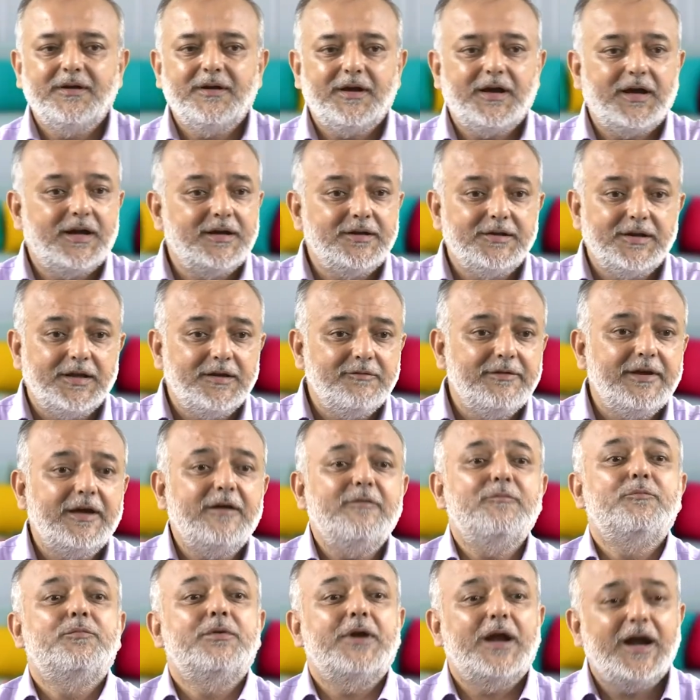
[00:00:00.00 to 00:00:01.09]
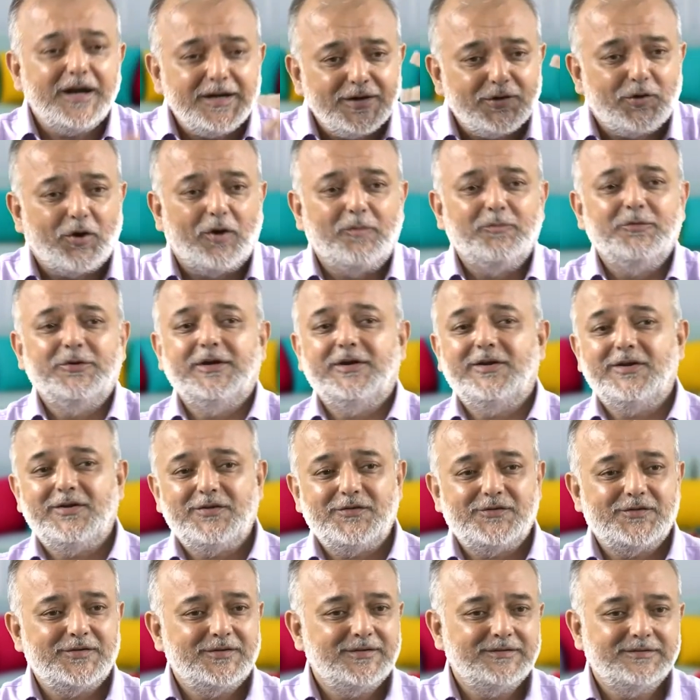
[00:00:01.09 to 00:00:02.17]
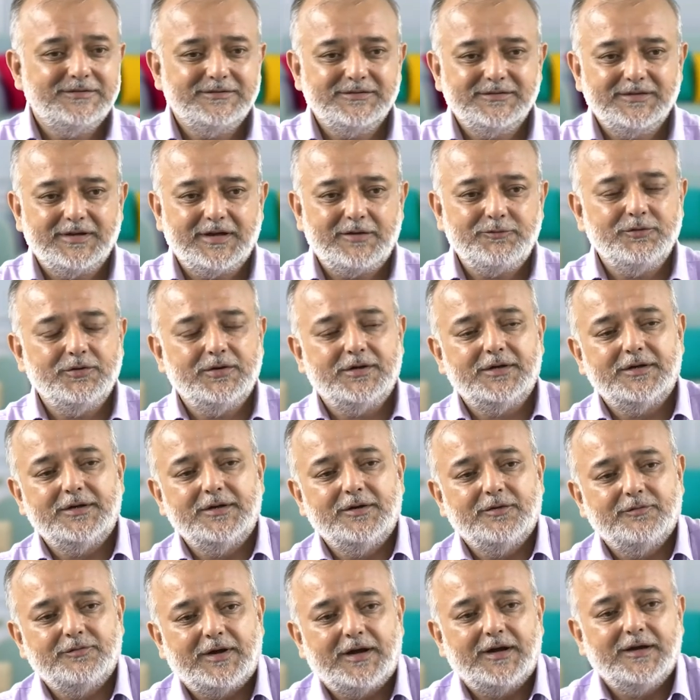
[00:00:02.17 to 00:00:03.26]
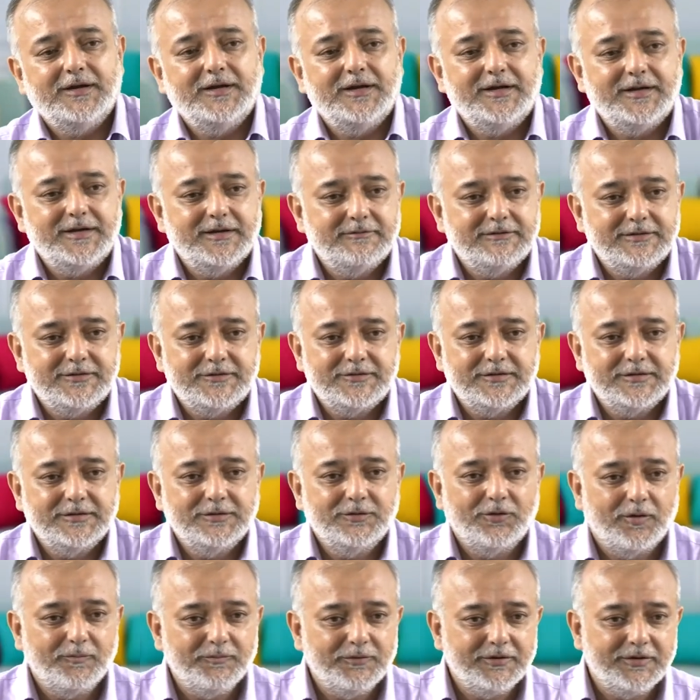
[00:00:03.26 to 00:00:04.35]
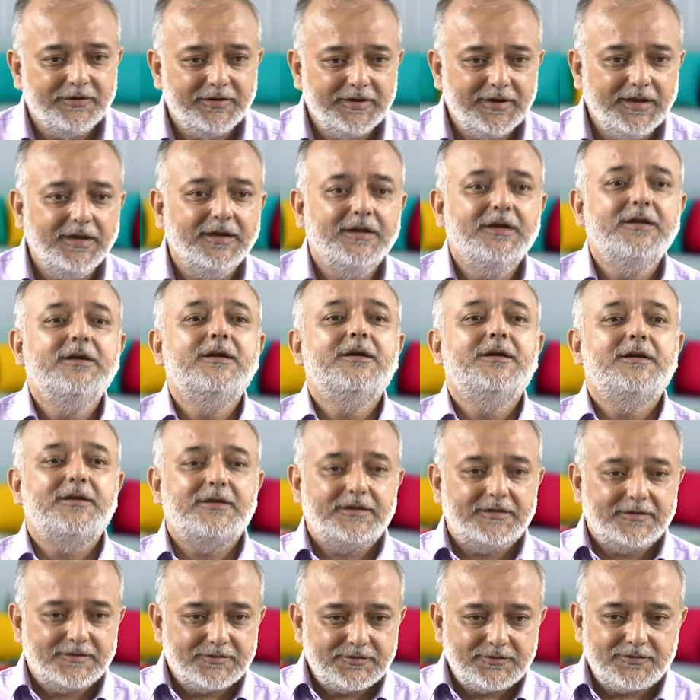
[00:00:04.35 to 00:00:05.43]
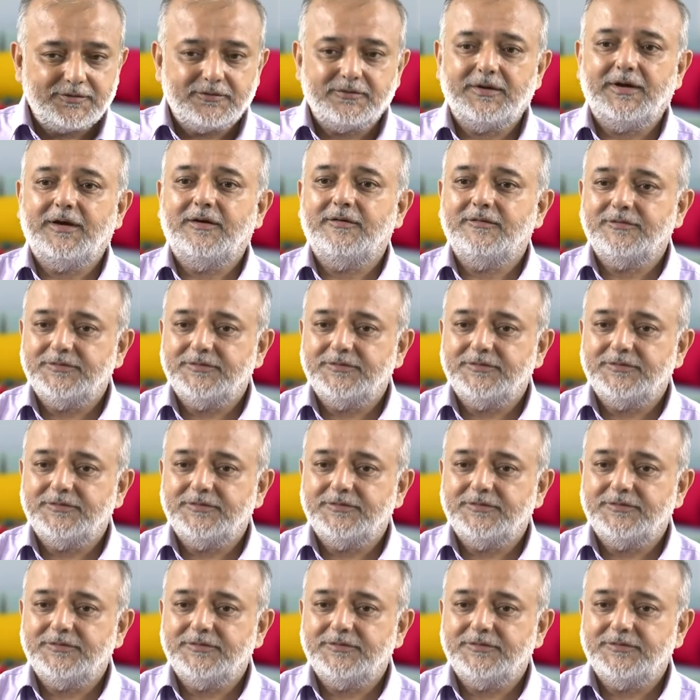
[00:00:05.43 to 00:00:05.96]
and then we have brand communities. Have you heard of Harley Davidson community? Yes, you have.